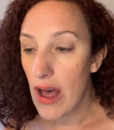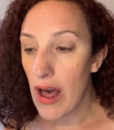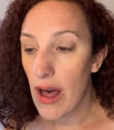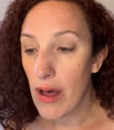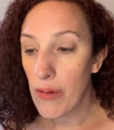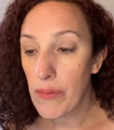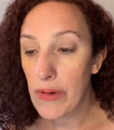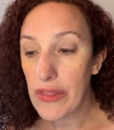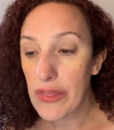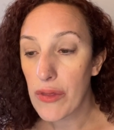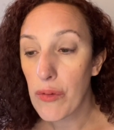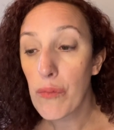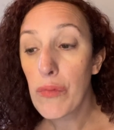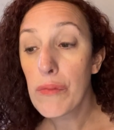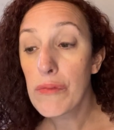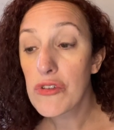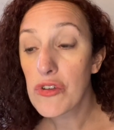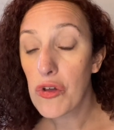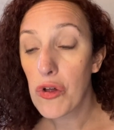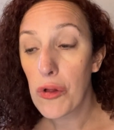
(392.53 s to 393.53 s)
with
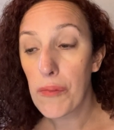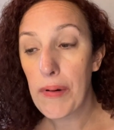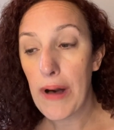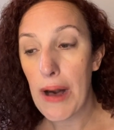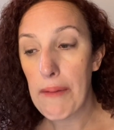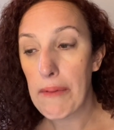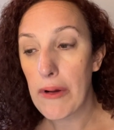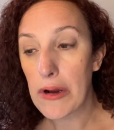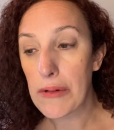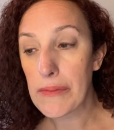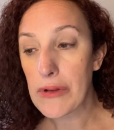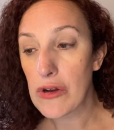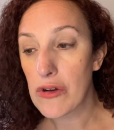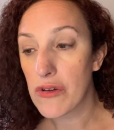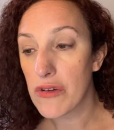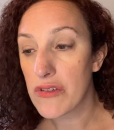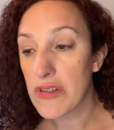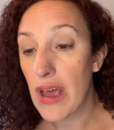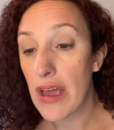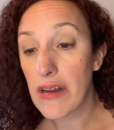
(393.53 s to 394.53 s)
whimsical pop art
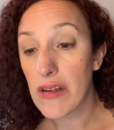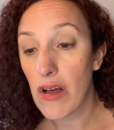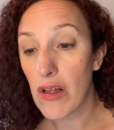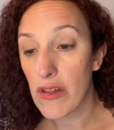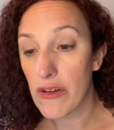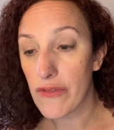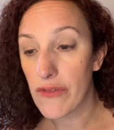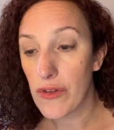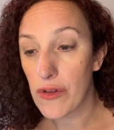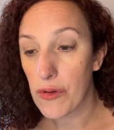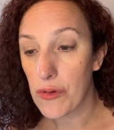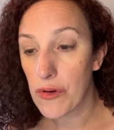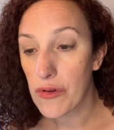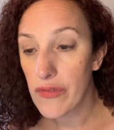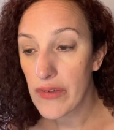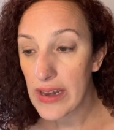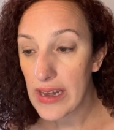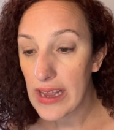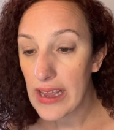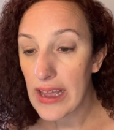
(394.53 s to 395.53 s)
murals and colorful
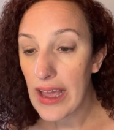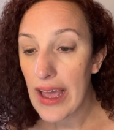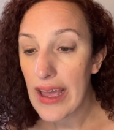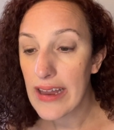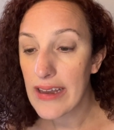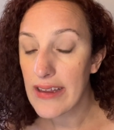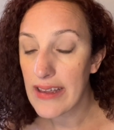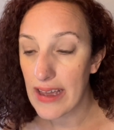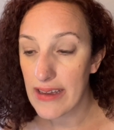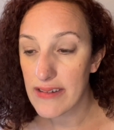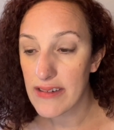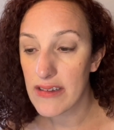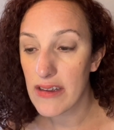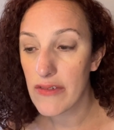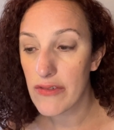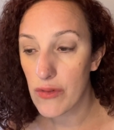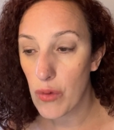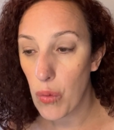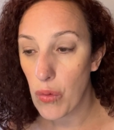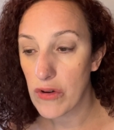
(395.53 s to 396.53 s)
graffiti, and yes,
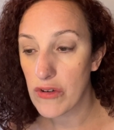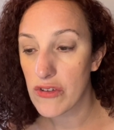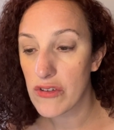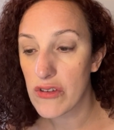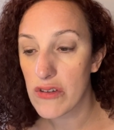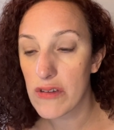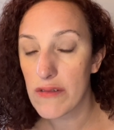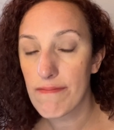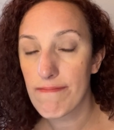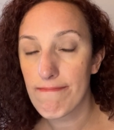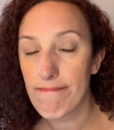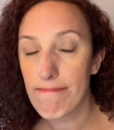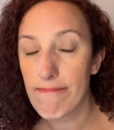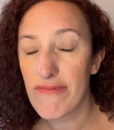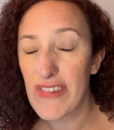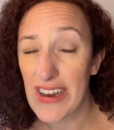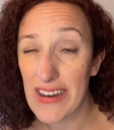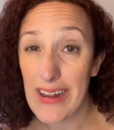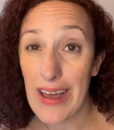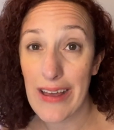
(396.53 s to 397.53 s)
of course,
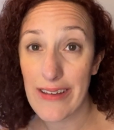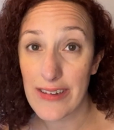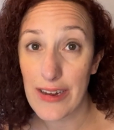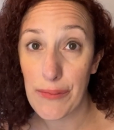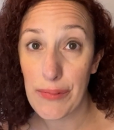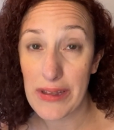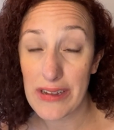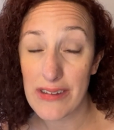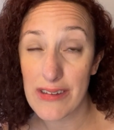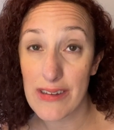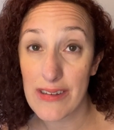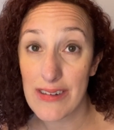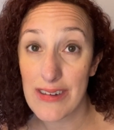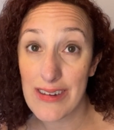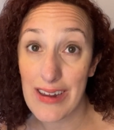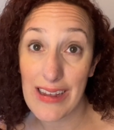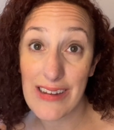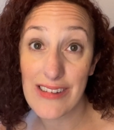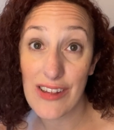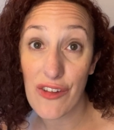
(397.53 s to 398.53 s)
fantastic places to
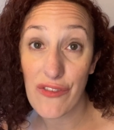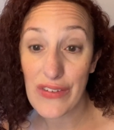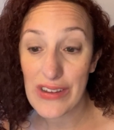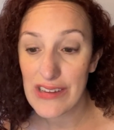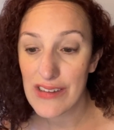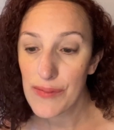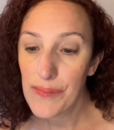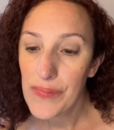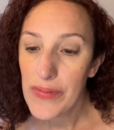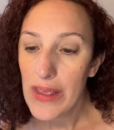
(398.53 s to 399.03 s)
take selfies.